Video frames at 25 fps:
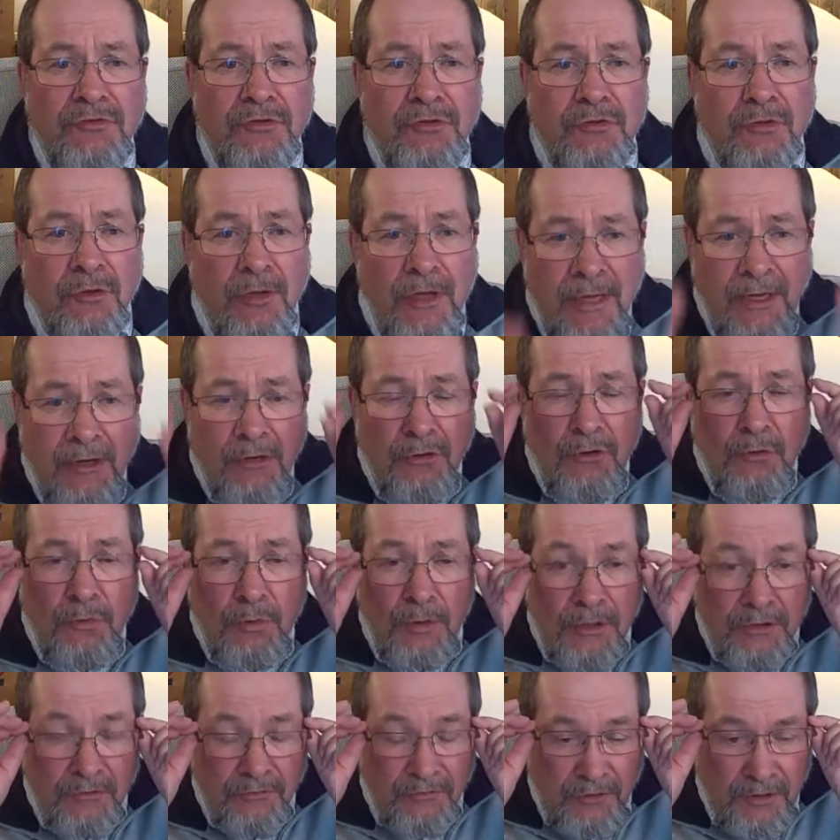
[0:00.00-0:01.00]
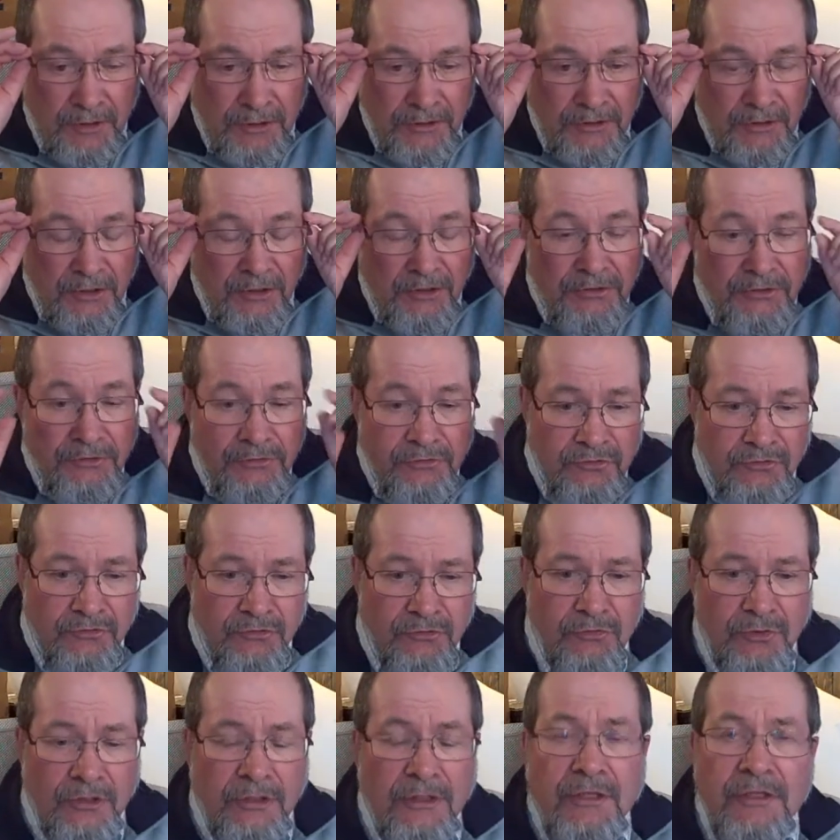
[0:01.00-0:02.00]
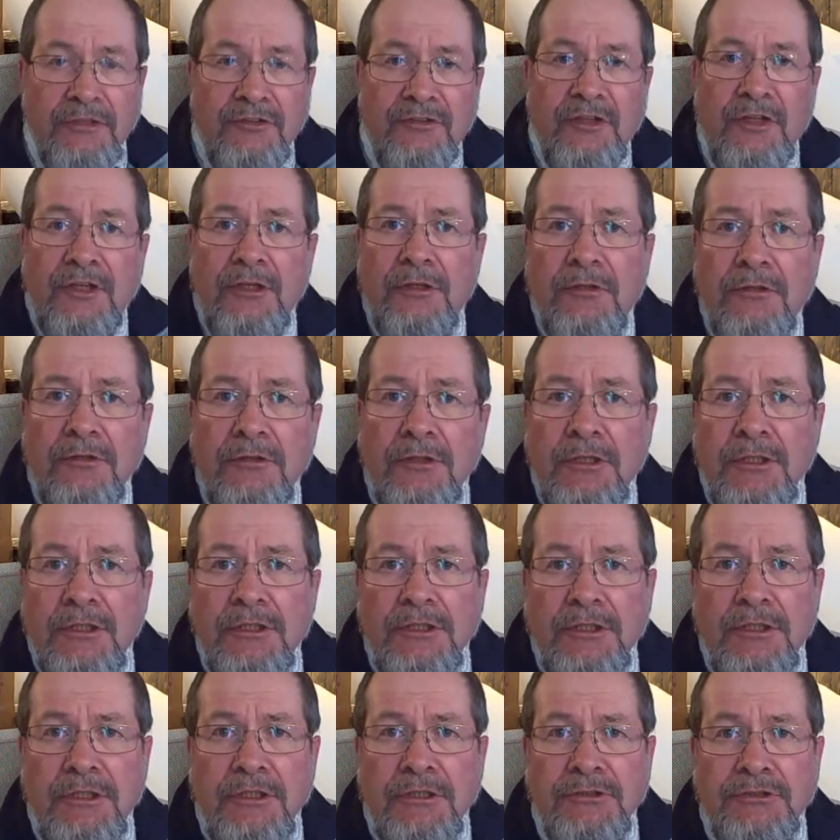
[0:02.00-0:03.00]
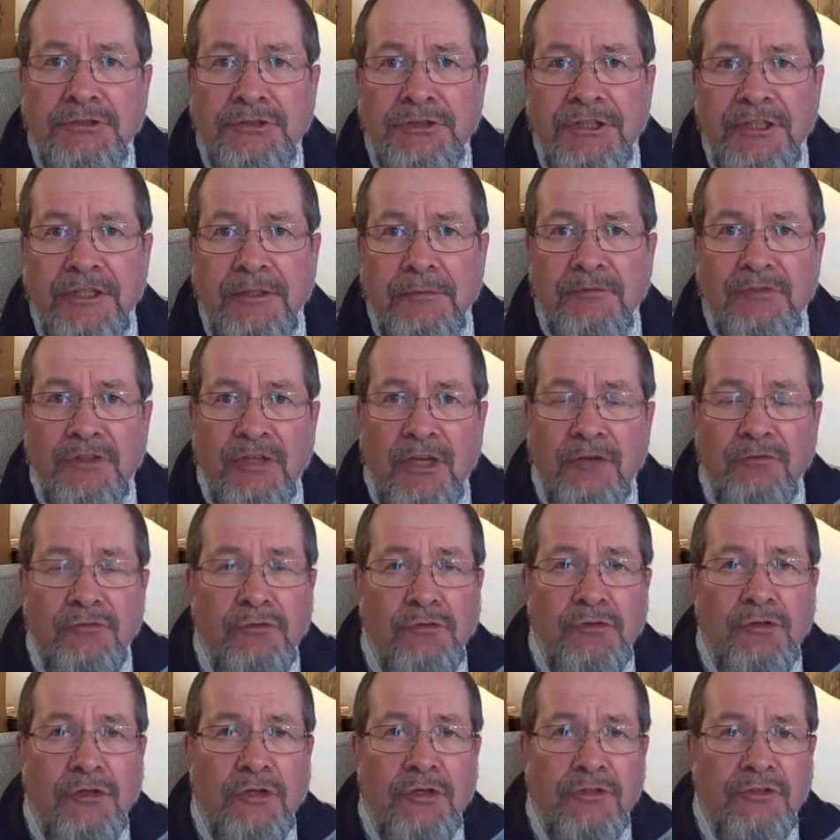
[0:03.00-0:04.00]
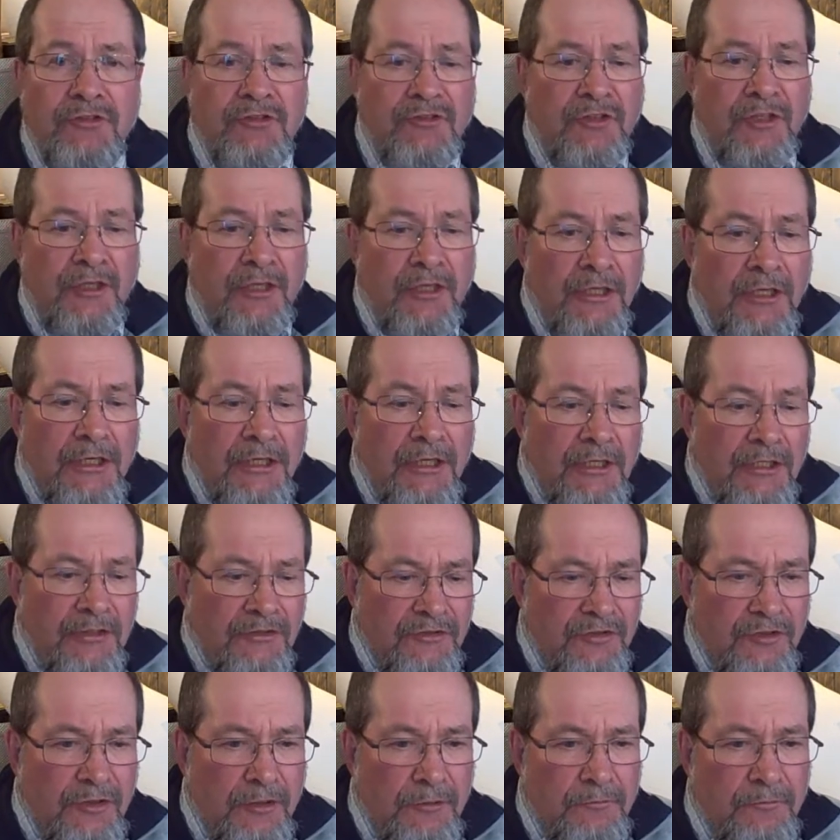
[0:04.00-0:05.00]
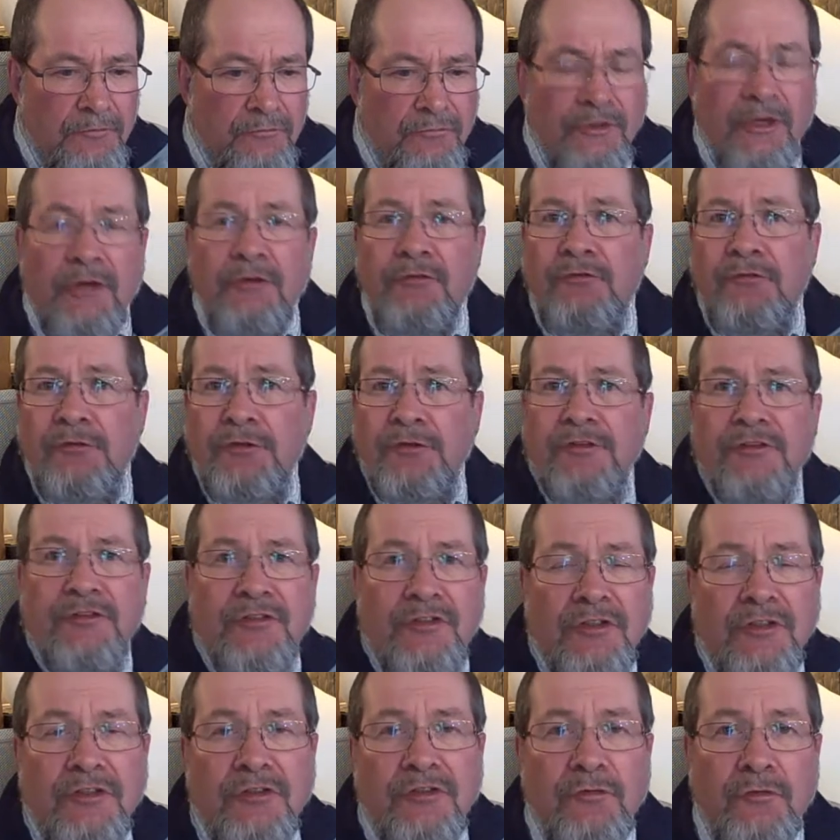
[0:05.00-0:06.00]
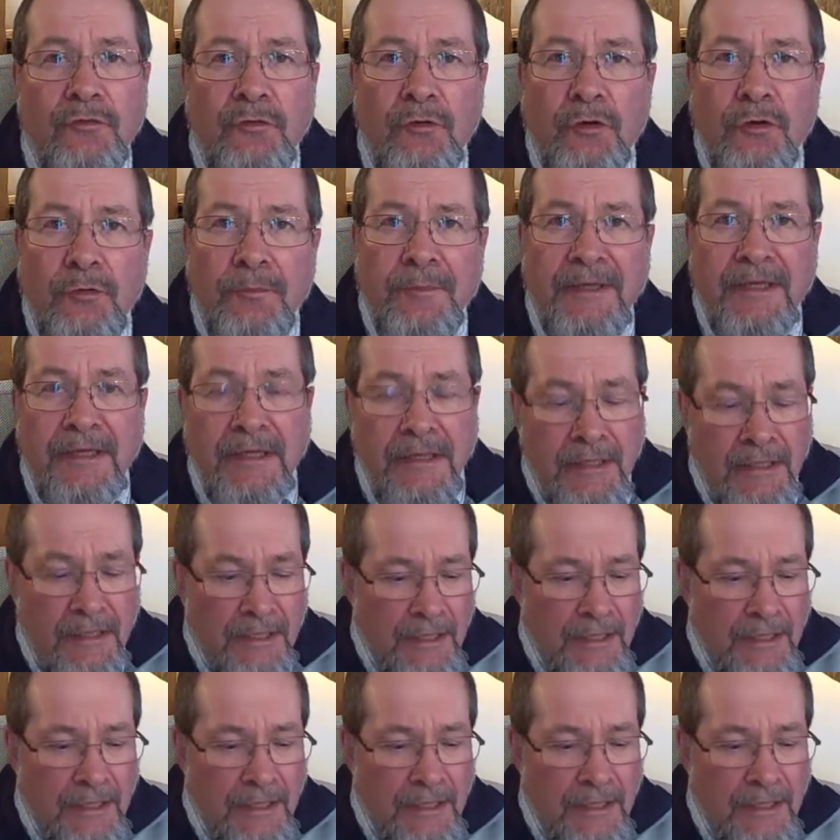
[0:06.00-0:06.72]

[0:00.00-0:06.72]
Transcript: You know, how qualified are you to tell dreams? Have you got some references for me?